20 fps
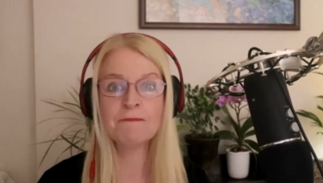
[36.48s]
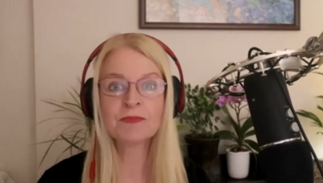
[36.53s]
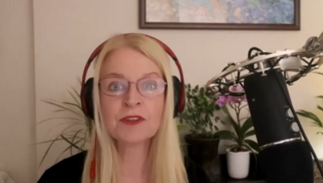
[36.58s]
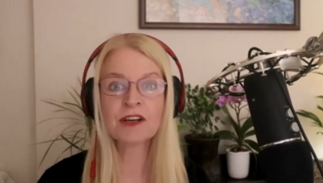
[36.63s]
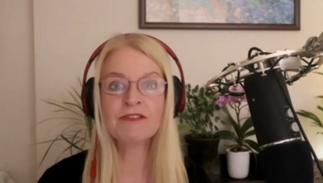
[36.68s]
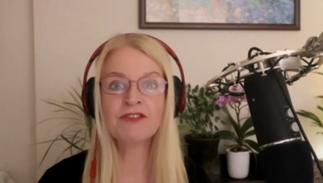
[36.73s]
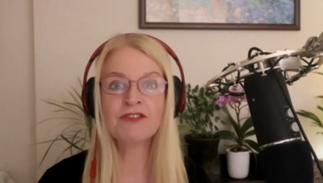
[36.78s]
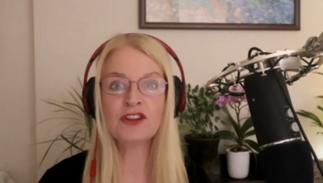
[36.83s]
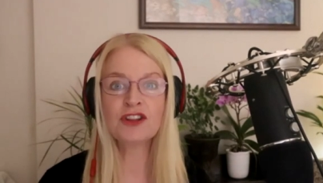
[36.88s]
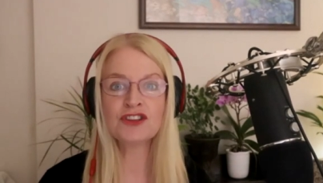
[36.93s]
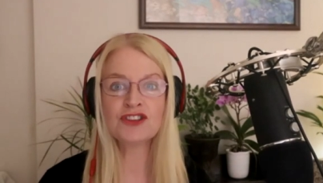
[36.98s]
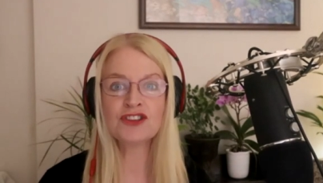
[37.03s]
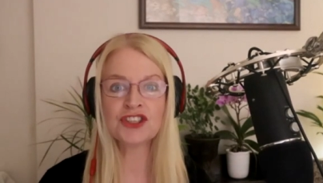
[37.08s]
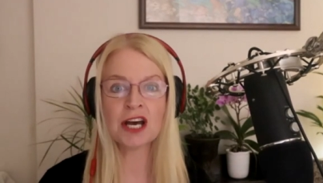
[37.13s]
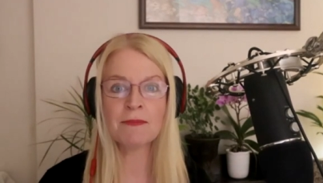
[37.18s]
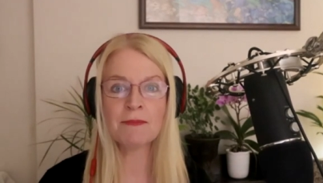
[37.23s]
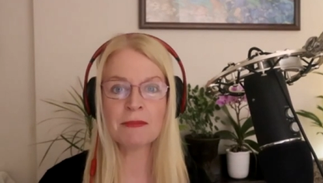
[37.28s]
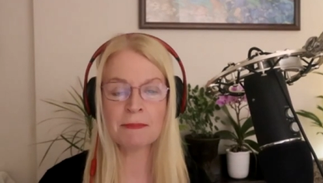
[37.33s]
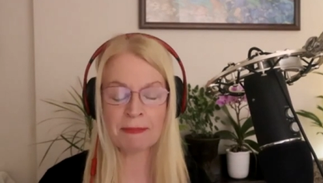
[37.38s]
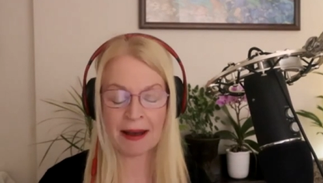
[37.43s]
for the
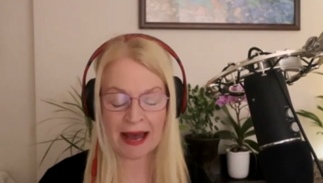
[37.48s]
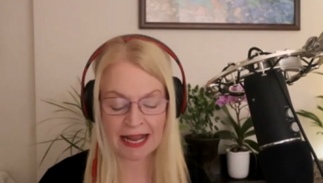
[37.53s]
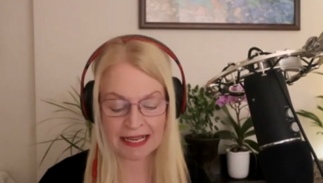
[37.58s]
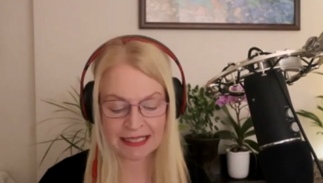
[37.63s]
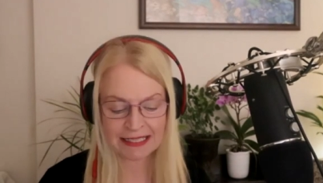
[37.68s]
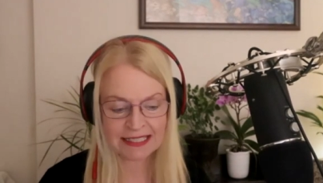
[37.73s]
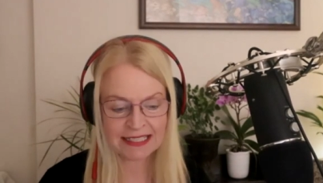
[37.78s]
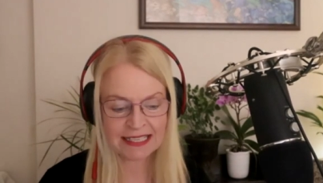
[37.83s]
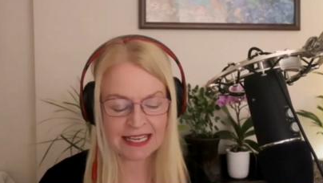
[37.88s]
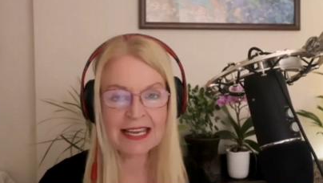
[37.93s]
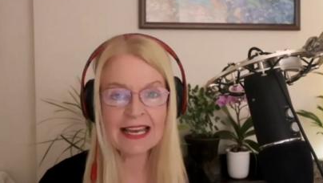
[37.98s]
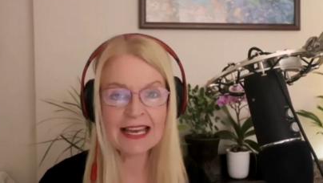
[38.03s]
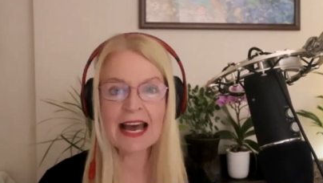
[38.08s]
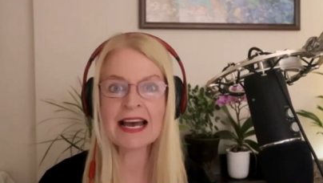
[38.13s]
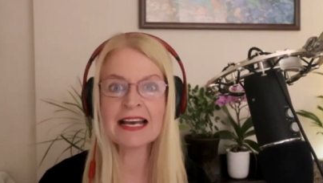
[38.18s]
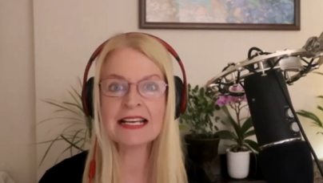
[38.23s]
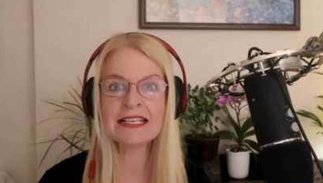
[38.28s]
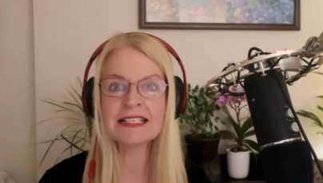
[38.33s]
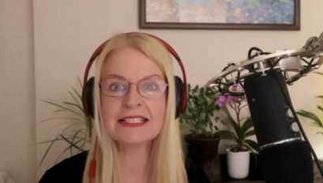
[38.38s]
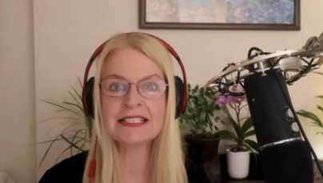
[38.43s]
German patsy,
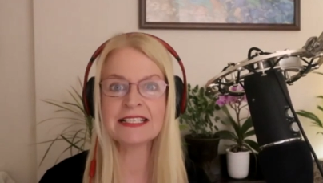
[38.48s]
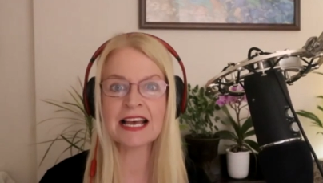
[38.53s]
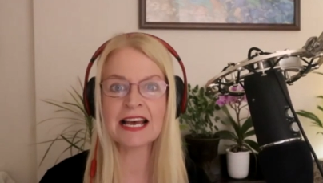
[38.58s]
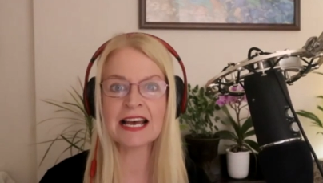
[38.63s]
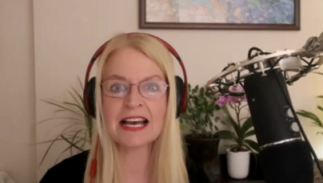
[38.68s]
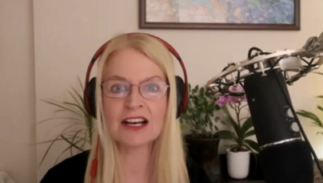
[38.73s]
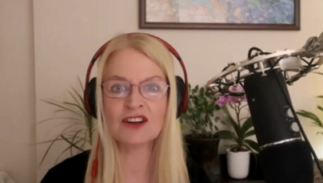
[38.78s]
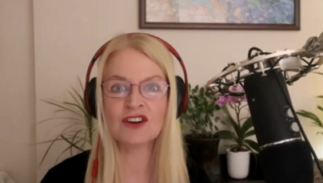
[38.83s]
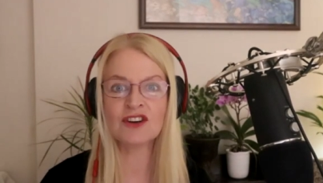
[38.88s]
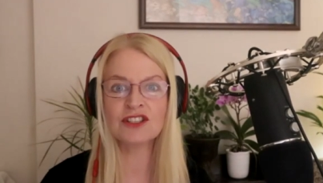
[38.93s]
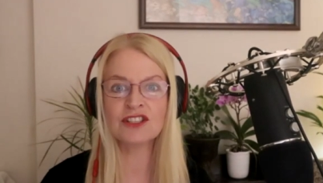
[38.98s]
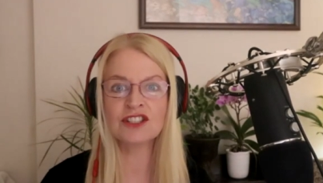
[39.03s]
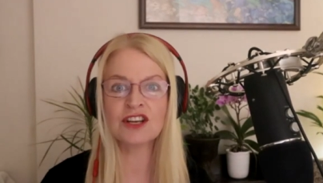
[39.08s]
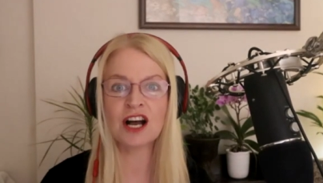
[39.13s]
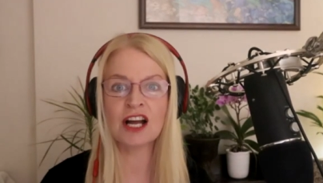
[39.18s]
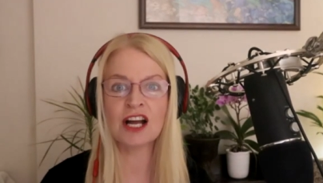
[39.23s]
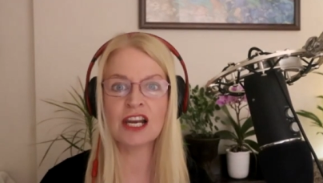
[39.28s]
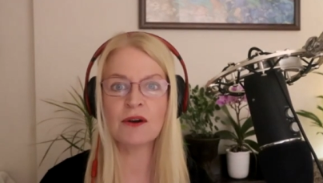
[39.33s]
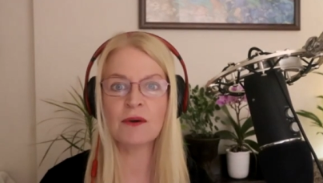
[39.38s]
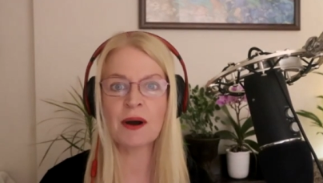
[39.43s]
as
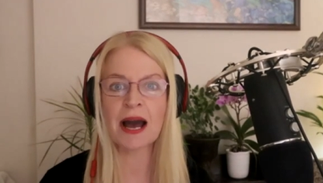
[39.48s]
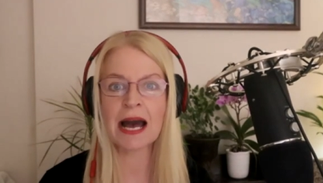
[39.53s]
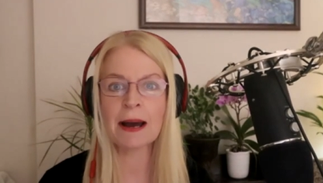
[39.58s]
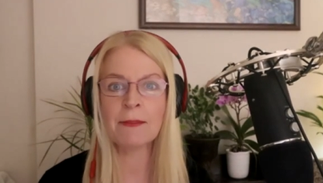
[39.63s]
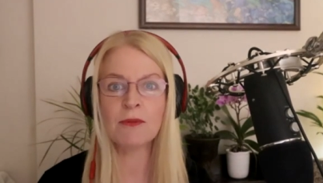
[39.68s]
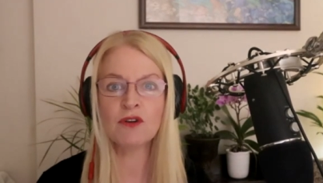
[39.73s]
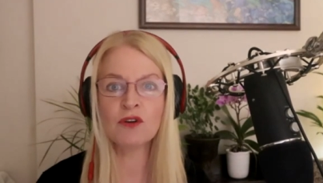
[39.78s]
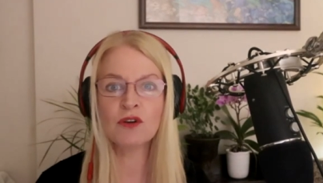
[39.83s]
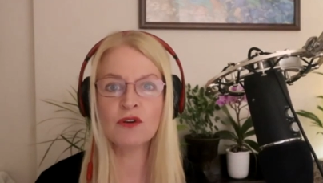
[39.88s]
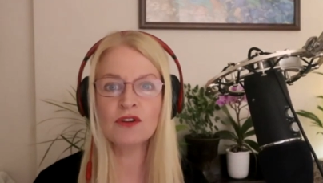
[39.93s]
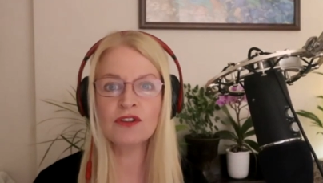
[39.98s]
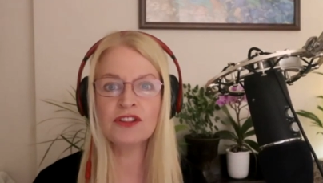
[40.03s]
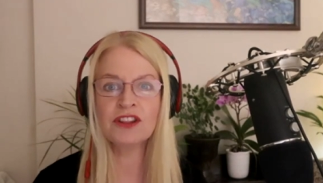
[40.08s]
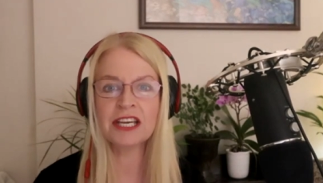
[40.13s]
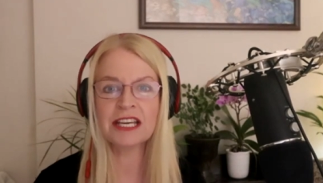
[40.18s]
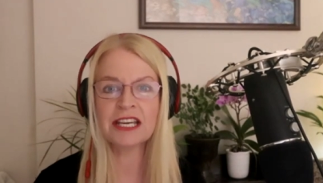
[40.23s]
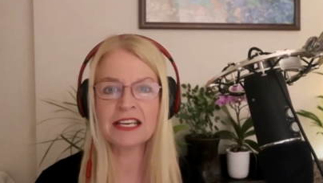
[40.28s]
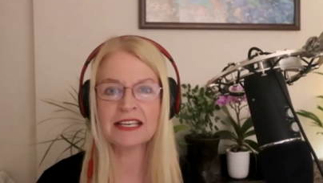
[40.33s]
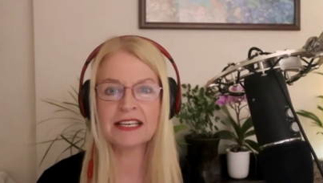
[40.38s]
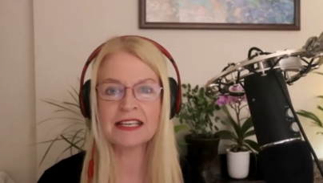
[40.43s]
Gonzalo Amaral,
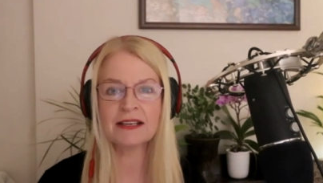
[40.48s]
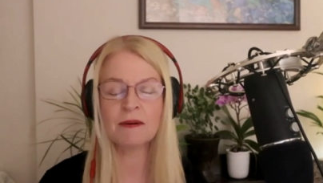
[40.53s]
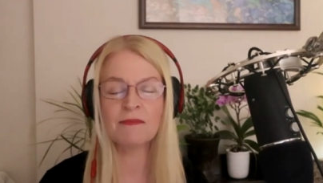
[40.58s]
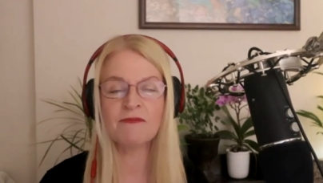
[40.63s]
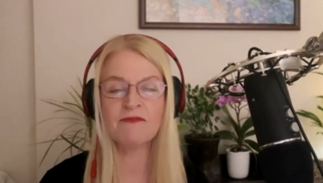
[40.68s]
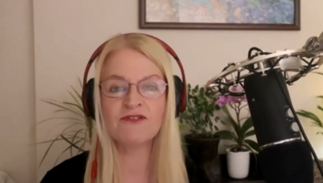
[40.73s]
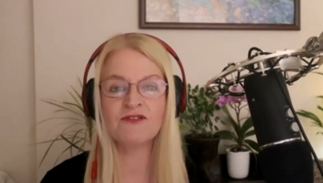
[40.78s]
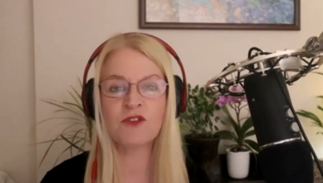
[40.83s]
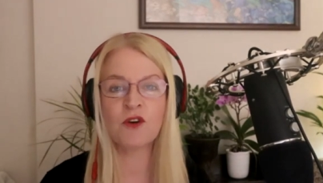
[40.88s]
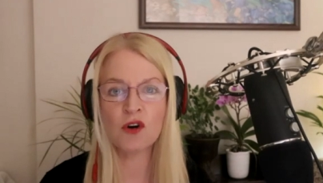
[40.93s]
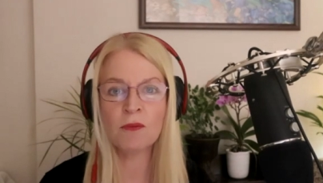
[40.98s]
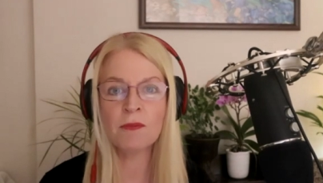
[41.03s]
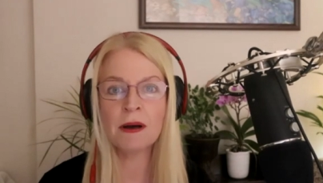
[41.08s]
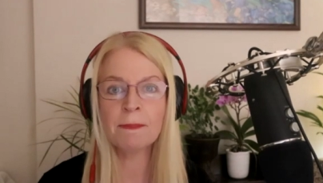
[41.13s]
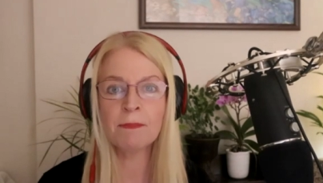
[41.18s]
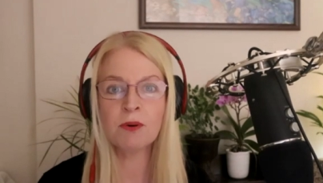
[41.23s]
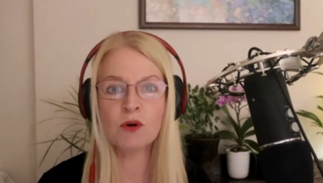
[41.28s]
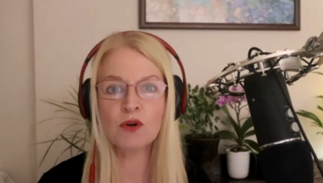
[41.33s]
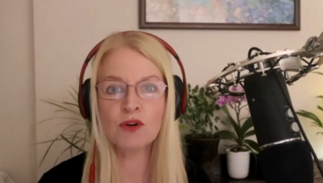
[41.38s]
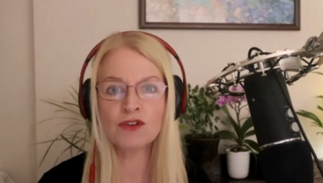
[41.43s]
the former
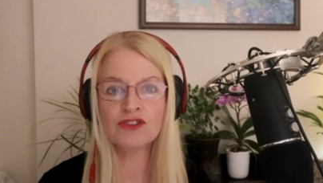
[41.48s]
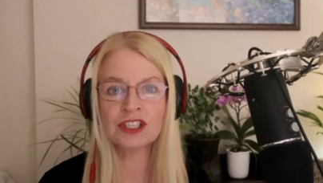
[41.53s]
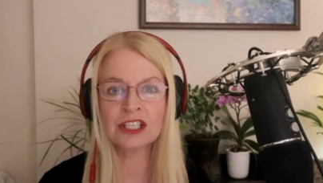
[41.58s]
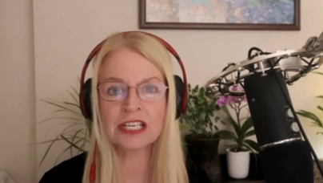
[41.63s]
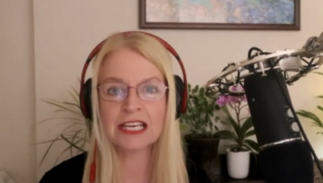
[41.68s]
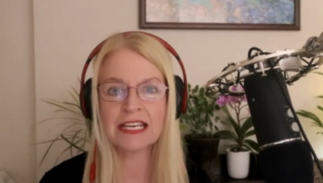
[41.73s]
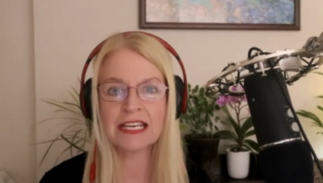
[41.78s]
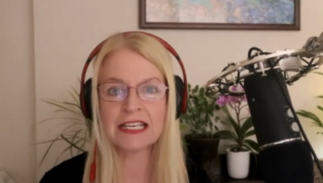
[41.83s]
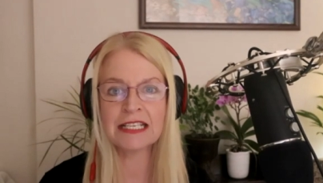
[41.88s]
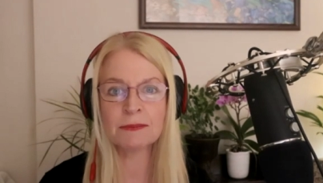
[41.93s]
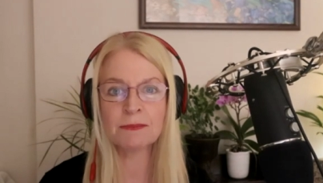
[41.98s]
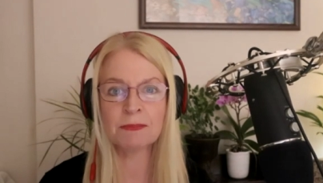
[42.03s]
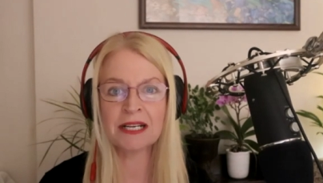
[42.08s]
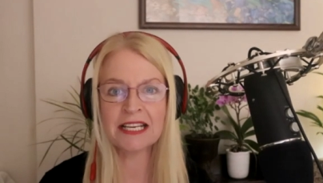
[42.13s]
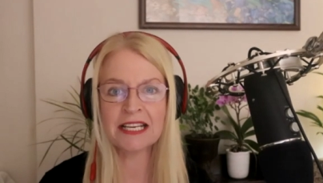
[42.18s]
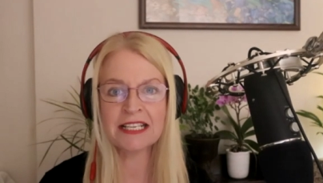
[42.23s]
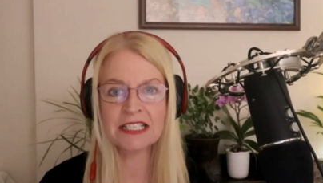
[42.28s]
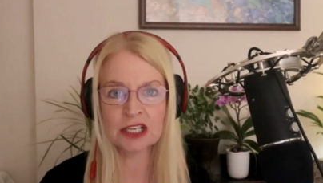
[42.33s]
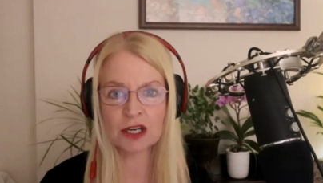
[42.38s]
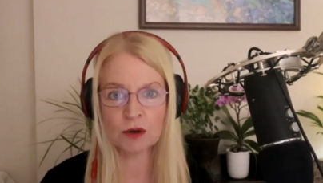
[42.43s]
Portuguese
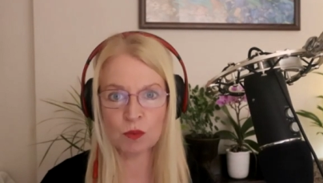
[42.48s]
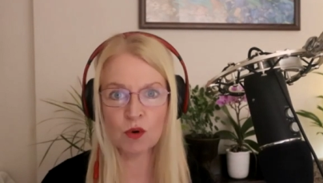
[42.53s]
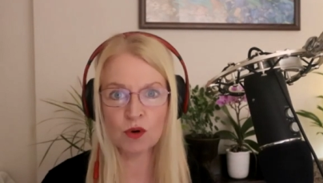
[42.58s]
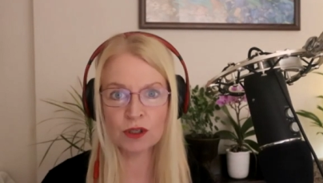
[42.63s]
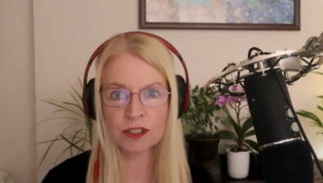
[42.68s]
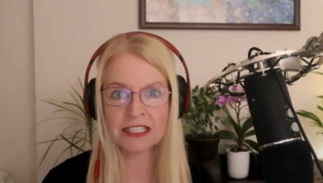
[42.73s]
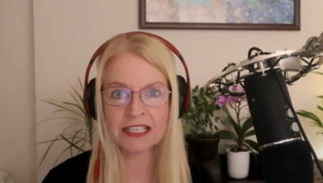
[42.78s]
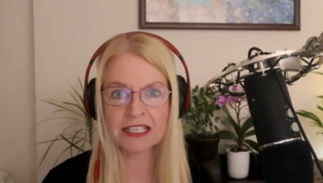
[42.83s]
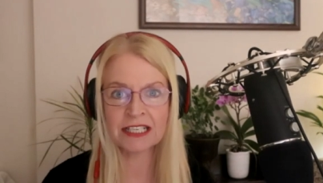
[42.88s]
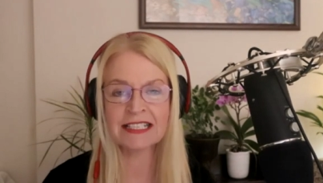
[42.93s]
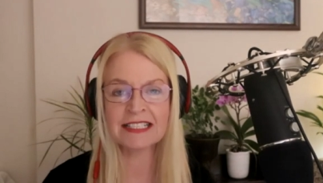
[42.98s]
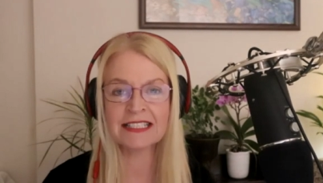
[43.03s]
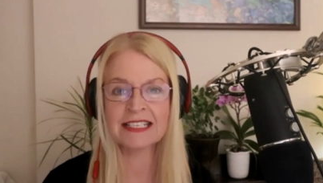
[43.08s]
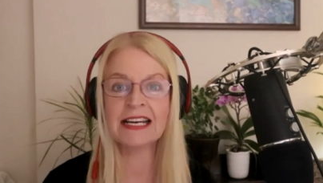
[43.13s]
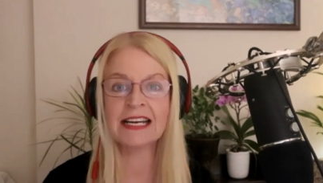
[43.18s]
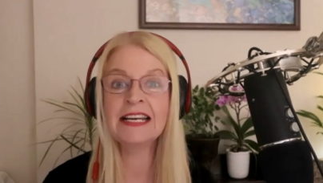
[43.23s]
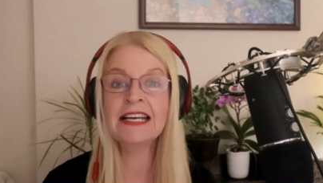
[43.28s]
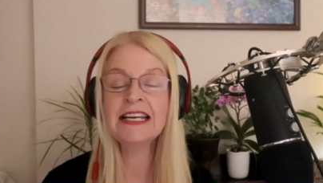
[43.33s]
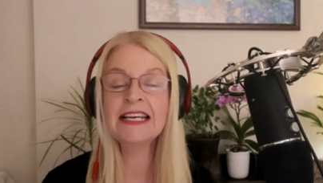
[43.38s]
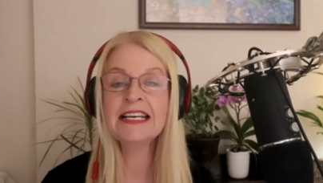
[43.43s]
police coordinator,